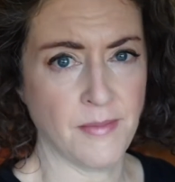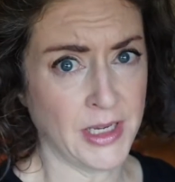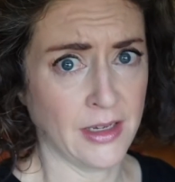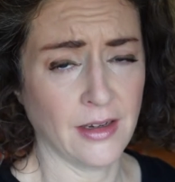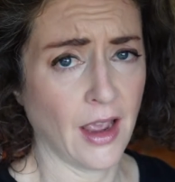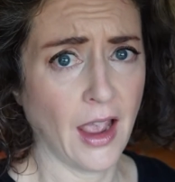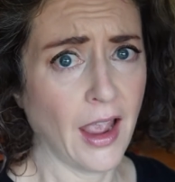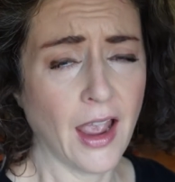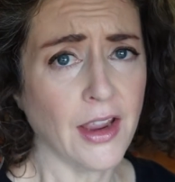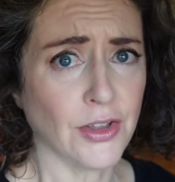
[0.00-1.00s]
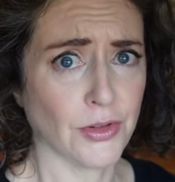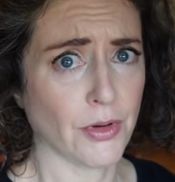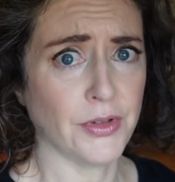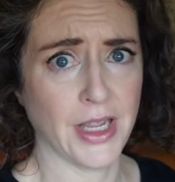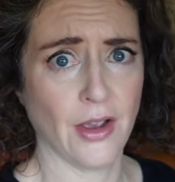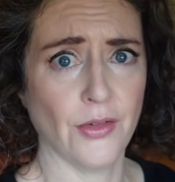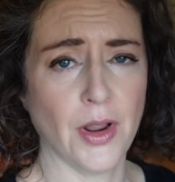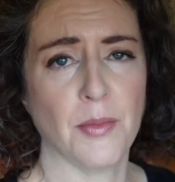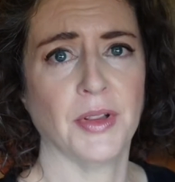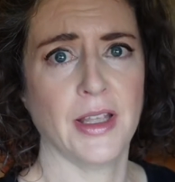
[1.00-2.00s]
I mean, I could throw
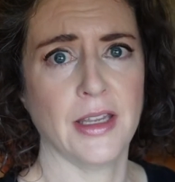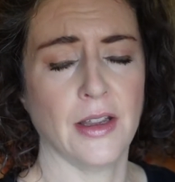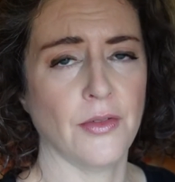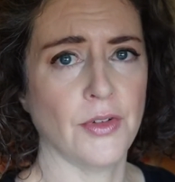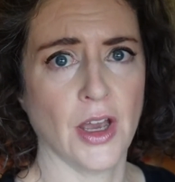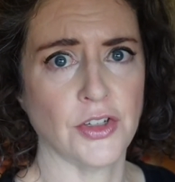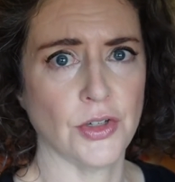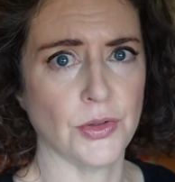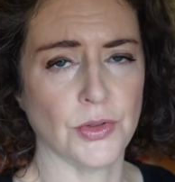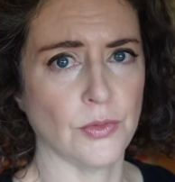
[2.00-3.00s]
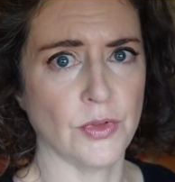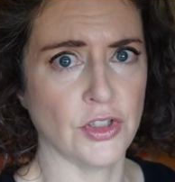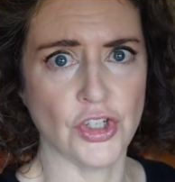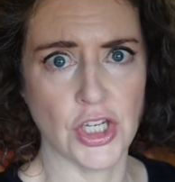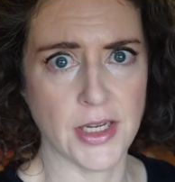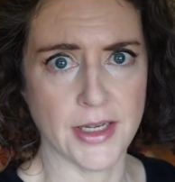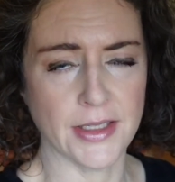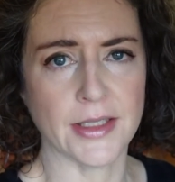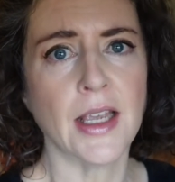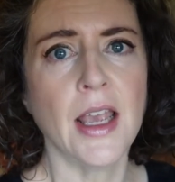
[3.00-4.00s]
down a plate of nachos with
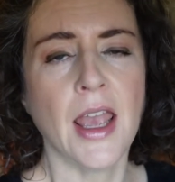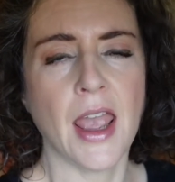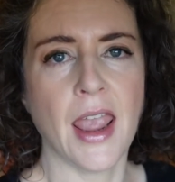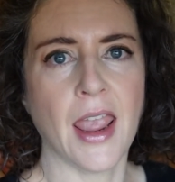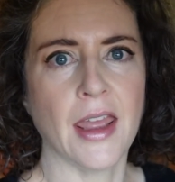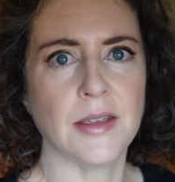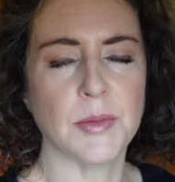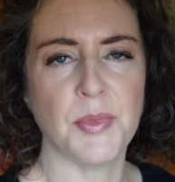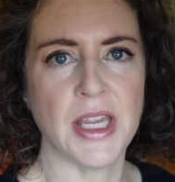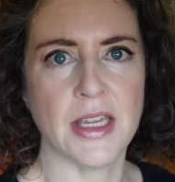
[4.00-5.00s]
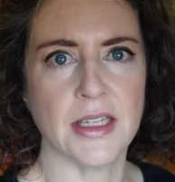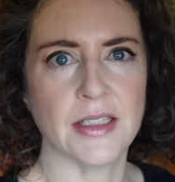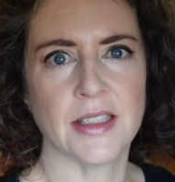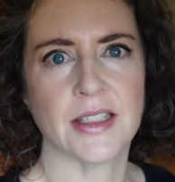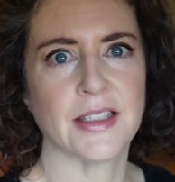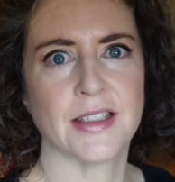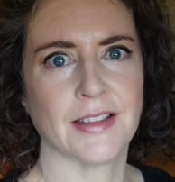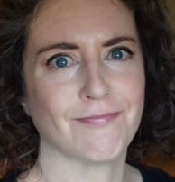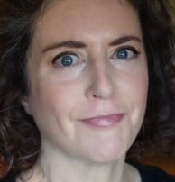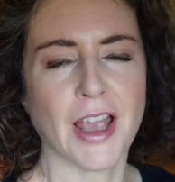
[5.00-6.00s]
cheese and
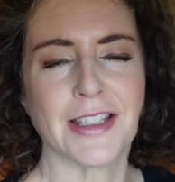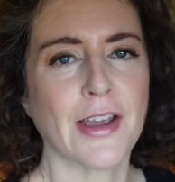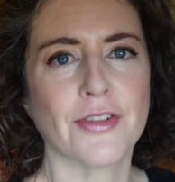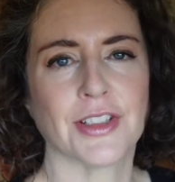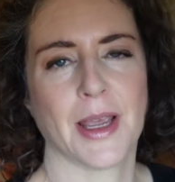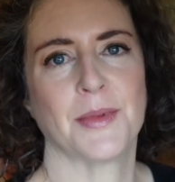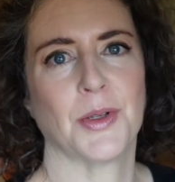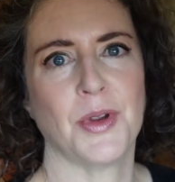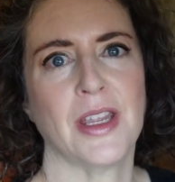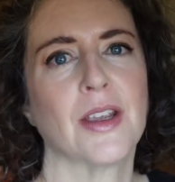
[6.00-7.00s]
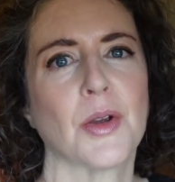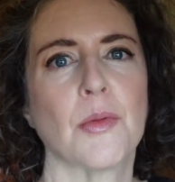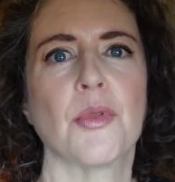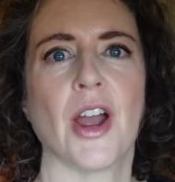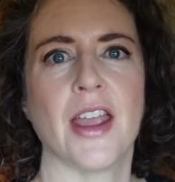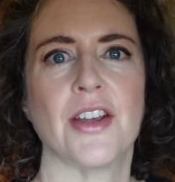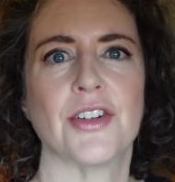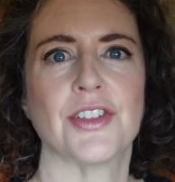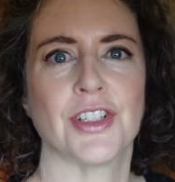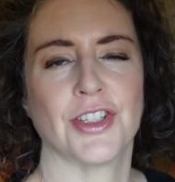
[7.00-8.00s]
beans several times a week
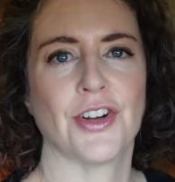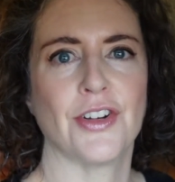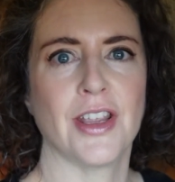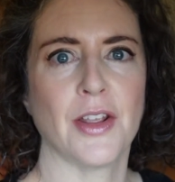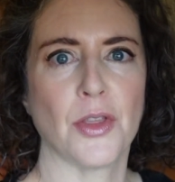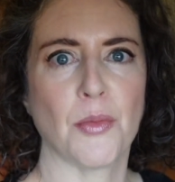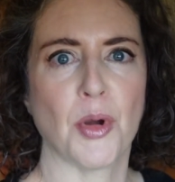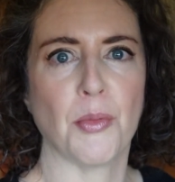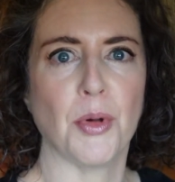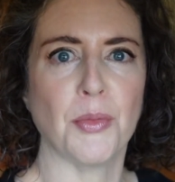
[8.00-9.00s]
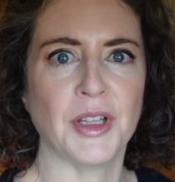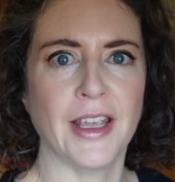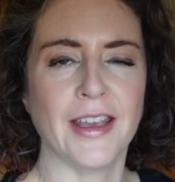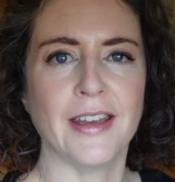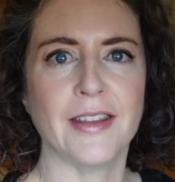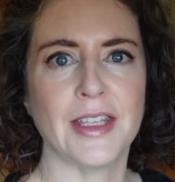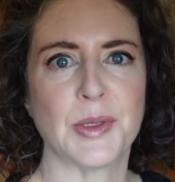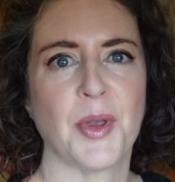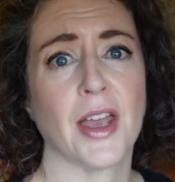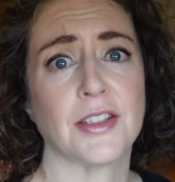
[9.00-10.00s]
prior to starting the Purple Plan
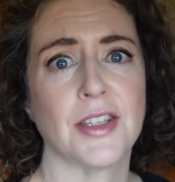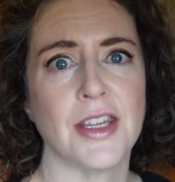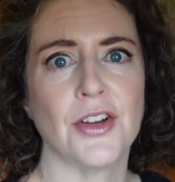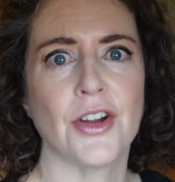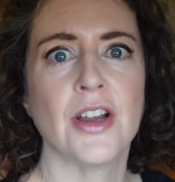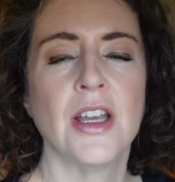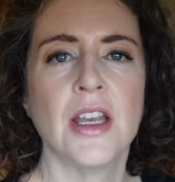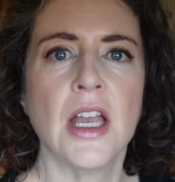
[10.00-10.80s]
this past year.